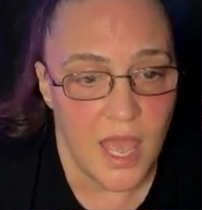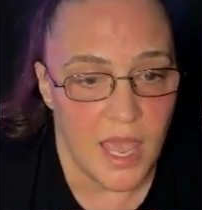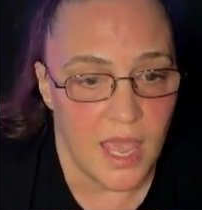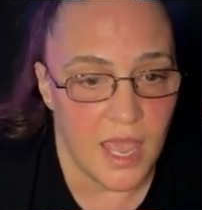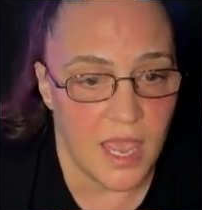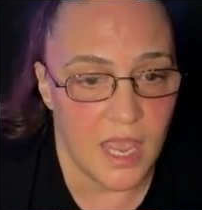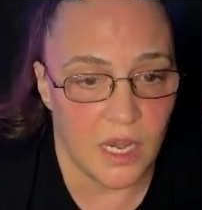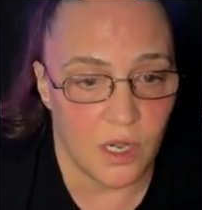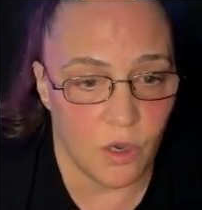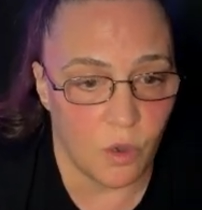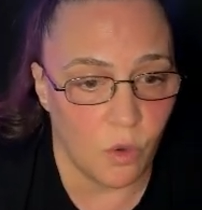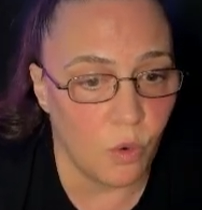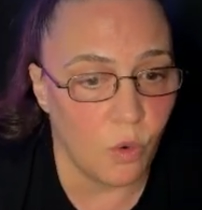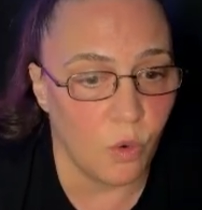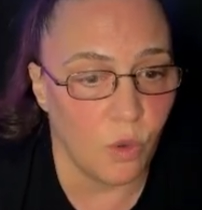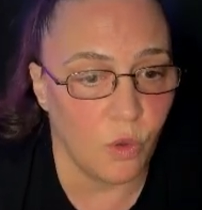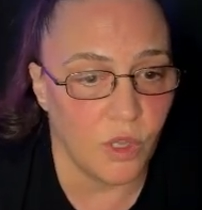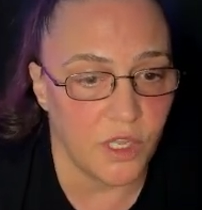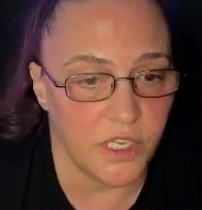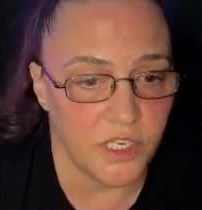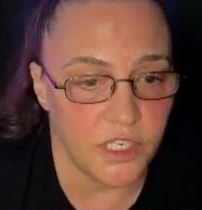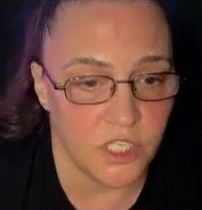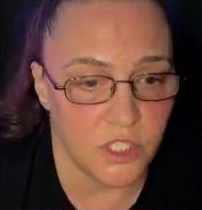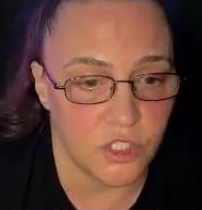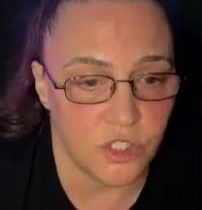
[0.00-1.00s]
And all
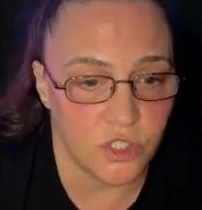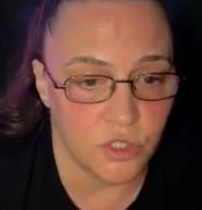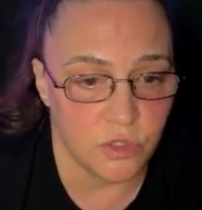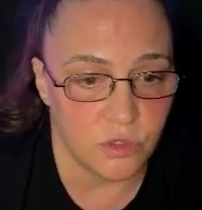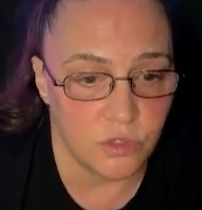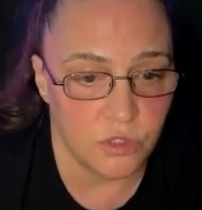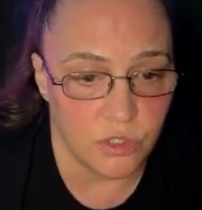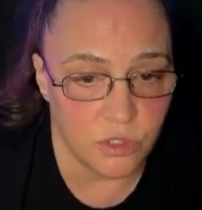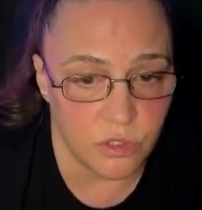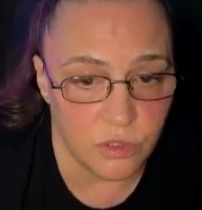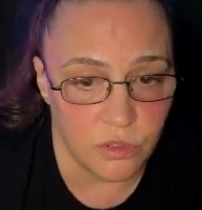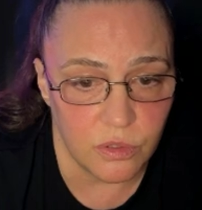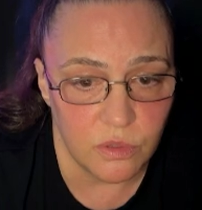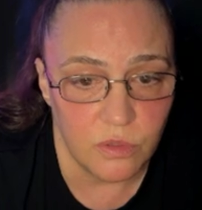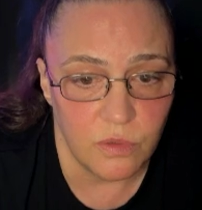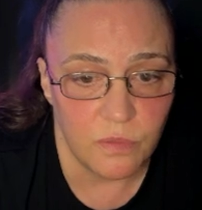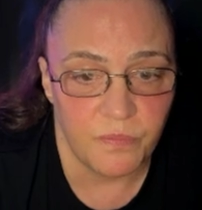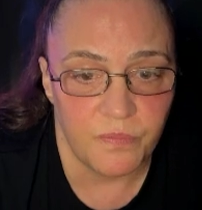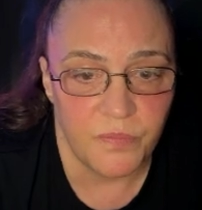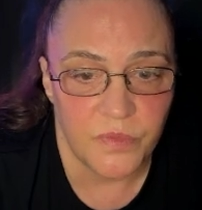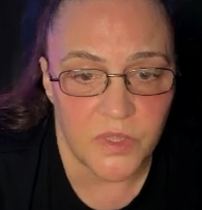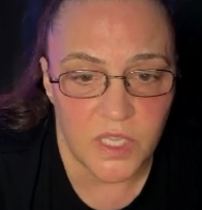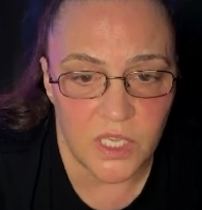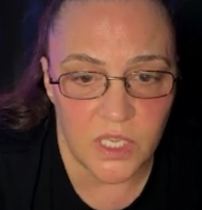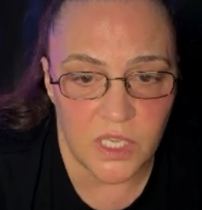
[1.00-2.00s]
I need to do
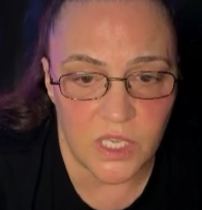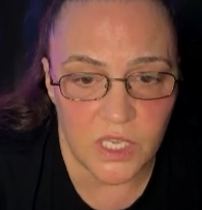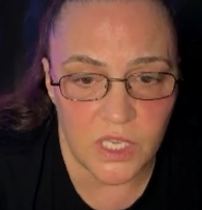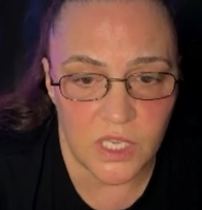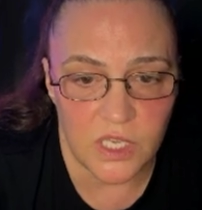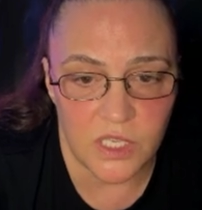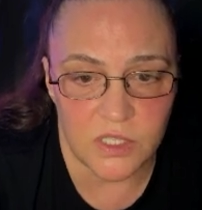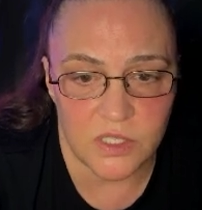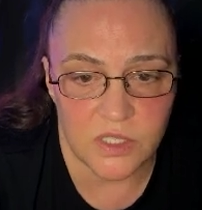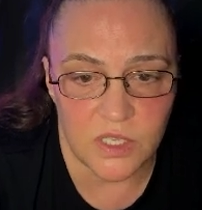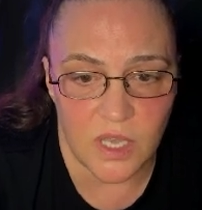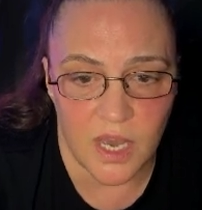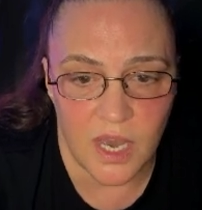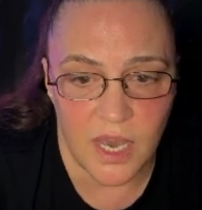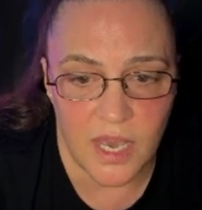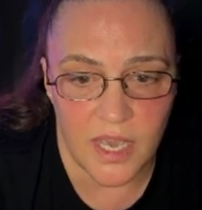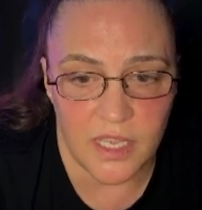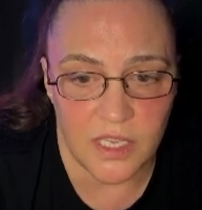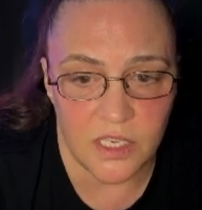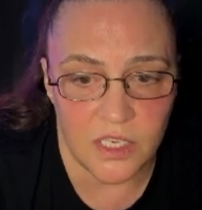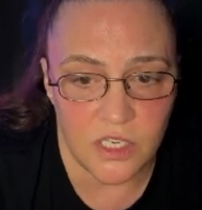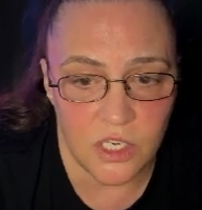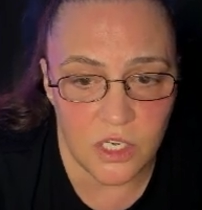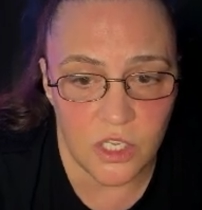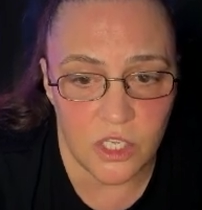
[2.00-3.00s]
is
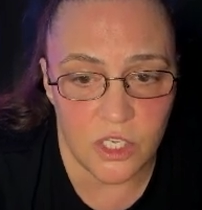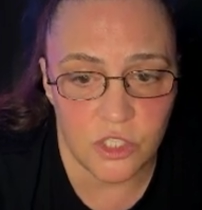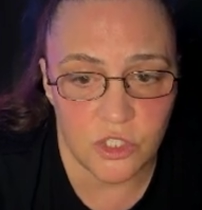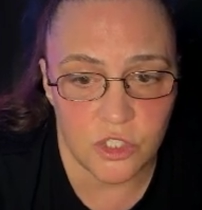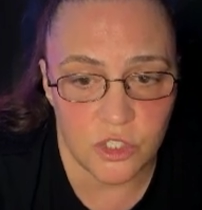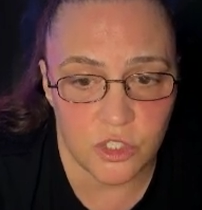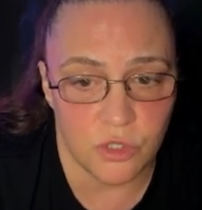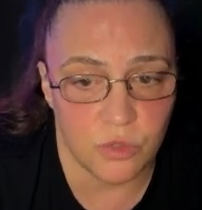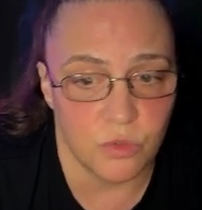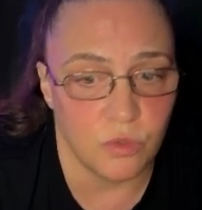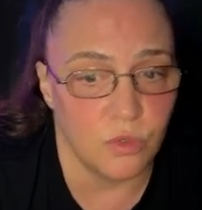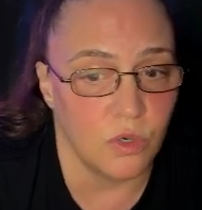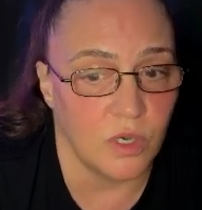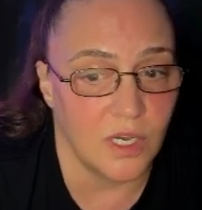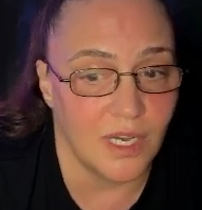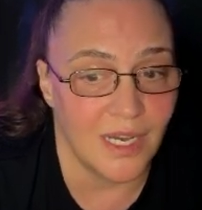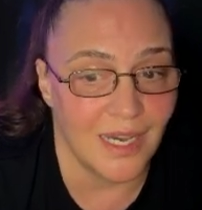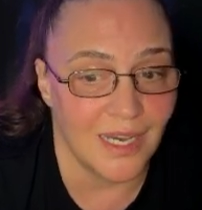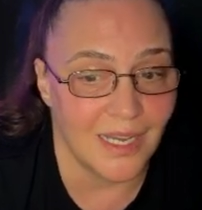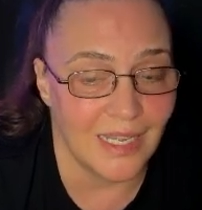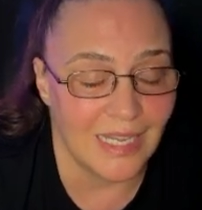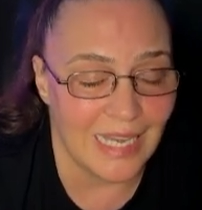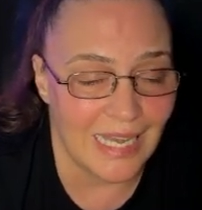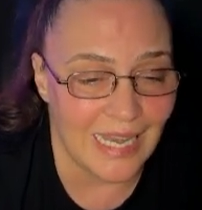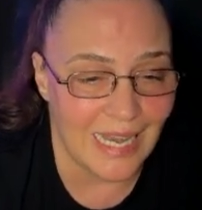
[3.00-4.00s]
I need to
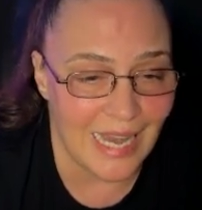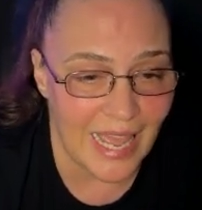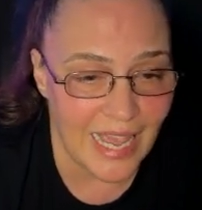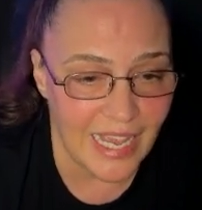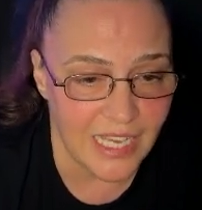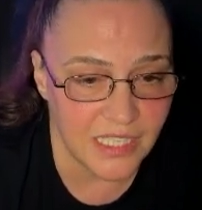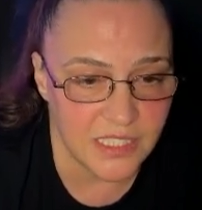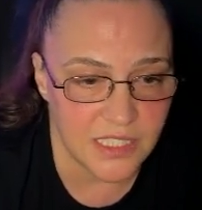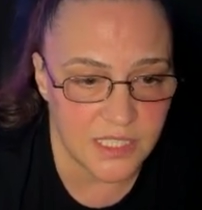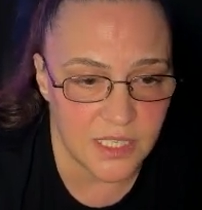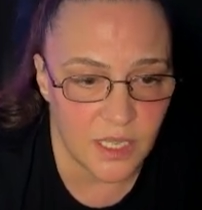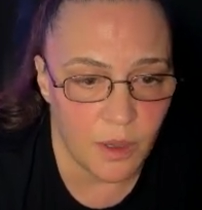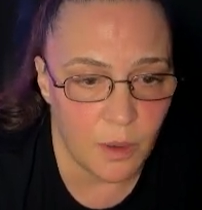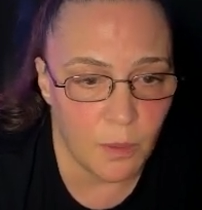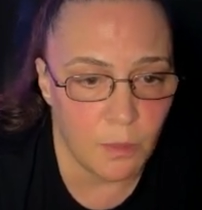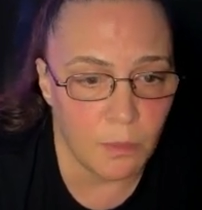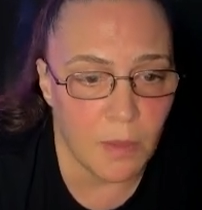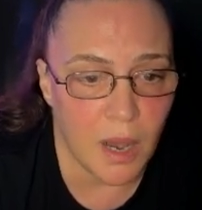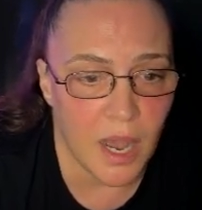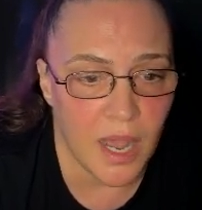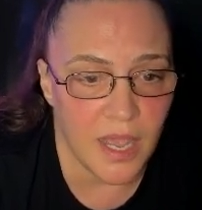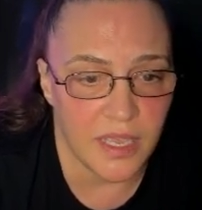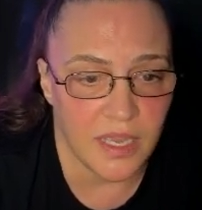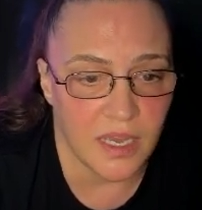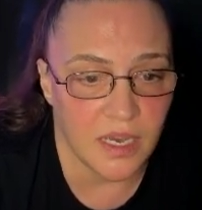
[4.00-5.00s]
connect
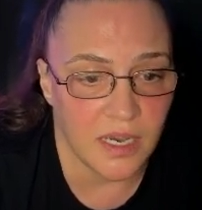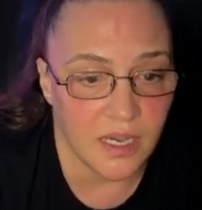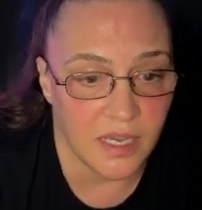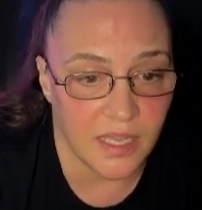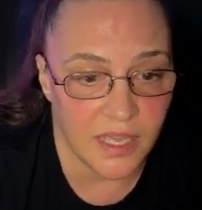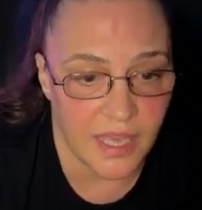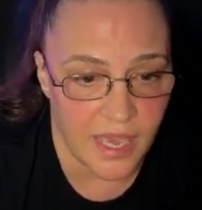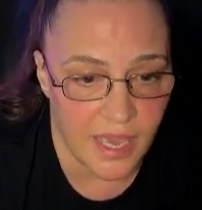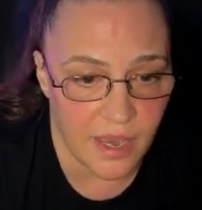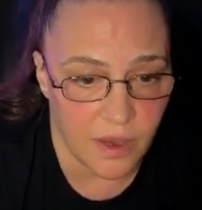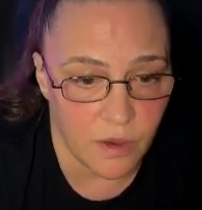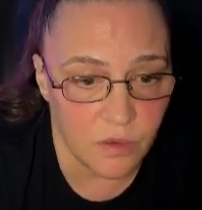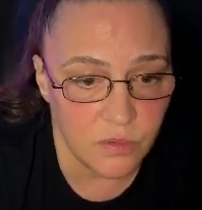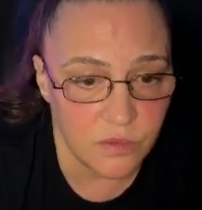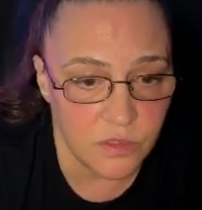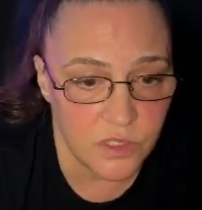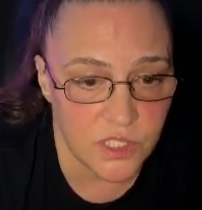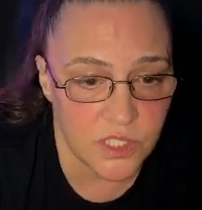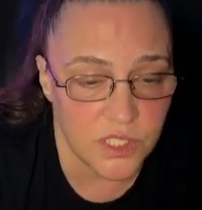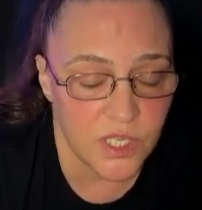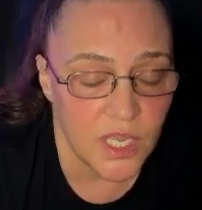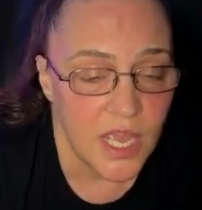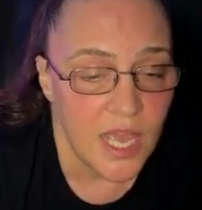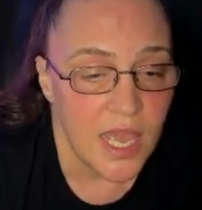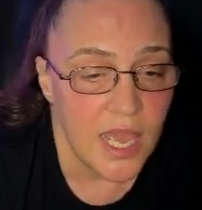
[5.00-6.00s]
my
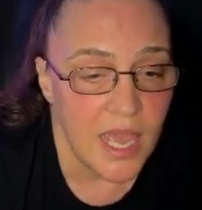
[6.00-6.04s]
accounts